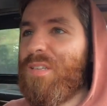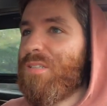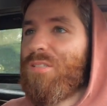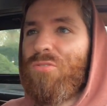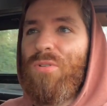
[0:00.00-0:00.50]
it
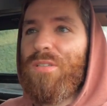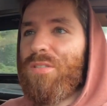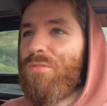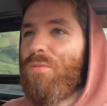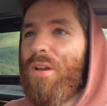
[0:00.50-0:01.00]
just
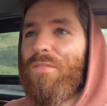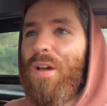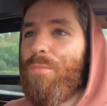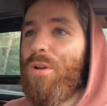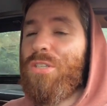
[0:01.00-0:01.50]
creates the right
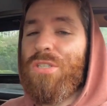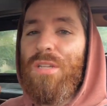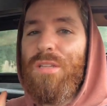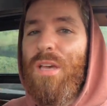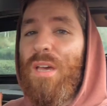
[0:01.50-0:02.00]
vibration
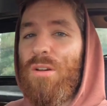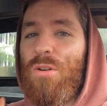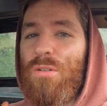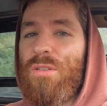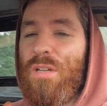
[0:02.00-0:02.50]
that the header